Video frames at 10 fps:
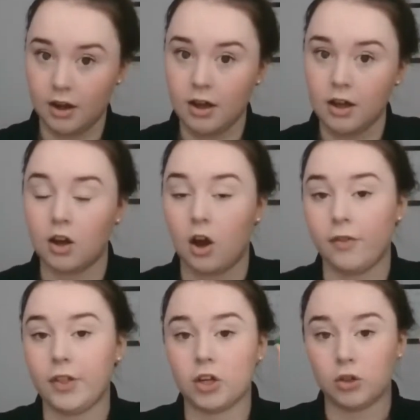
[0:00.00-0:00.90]
called the
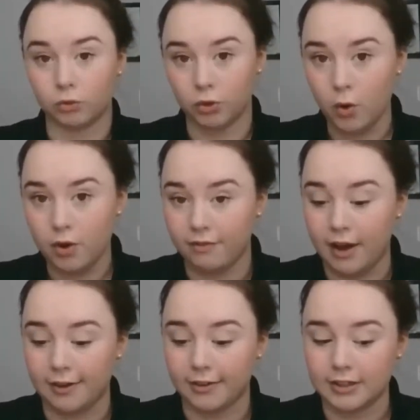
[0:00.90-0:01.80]

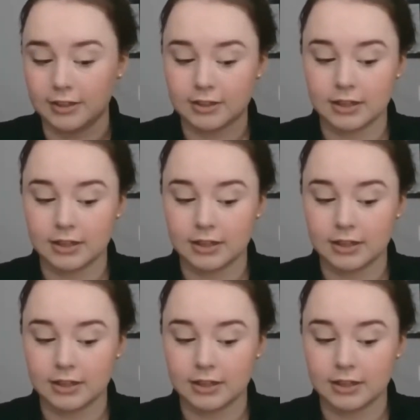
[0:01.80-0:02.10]
coronavirus,